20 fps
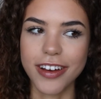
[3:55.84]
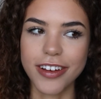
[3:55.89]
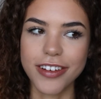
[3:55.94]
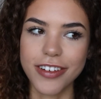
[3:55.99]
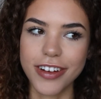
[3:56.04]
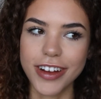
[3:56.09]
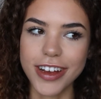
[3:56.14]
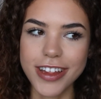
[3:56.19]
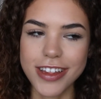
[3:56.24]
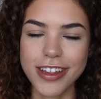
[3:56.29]

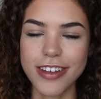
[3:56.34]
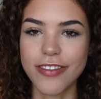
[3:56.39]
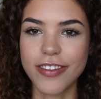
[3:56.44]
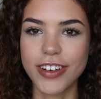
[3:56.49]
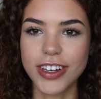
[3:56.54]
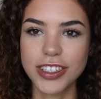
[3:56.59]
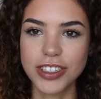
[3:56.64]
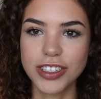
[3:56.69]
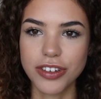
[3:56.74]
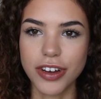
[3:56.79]
crazy
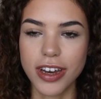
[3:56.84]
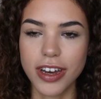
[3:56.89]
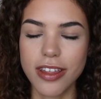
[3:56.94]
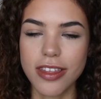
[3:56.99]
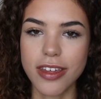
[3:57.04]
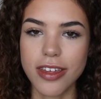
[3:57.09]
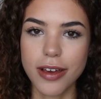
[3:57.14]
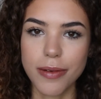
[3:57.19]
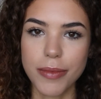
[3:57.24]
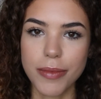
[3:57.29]
rich or
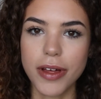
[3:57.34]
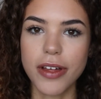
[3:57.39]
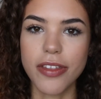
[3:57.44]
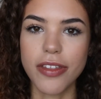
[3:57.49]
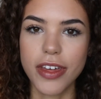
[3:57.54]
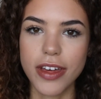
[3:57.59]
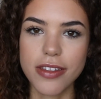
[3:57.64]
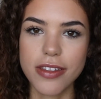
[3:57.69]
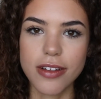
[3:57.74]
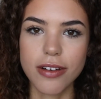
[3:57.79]
anything, but
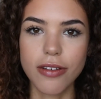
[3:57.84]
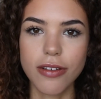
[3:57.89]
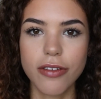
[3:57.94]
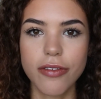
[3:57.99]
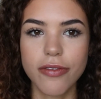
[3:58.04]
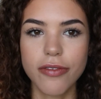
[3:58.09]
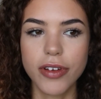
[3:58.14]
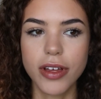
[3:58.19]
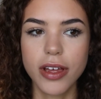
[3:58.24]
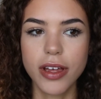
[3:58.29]
there's a lot of
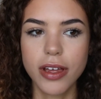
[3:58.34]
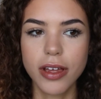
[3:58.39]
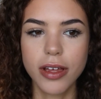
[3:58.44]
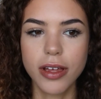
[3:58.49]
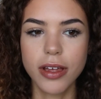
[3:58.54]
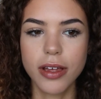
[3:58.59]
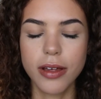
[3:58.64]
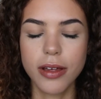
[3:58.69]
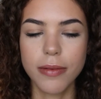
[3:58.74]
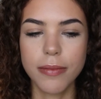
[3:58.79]

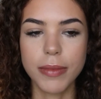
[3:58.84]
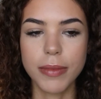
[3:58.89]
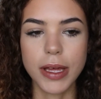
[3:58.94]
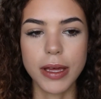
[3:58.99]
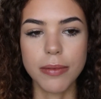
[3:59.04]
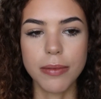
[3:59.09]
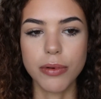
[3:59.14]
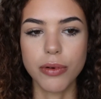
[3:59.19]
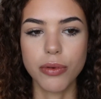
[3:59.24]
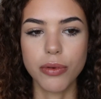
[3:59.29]

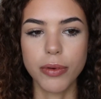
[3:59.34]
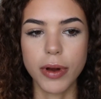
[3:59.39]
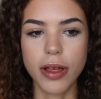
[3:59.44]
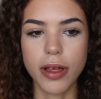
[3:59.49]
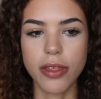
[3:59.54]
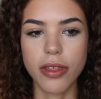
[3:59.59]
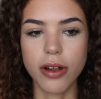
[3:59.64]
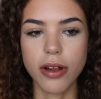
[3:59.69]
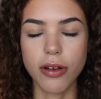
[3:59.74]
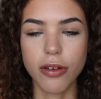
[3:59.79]
people
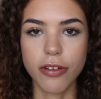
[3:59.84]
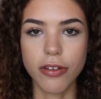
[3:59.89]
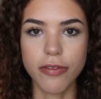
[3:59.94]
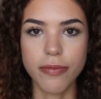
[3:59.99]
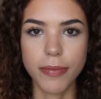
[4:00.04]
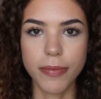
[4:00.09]
with a lot of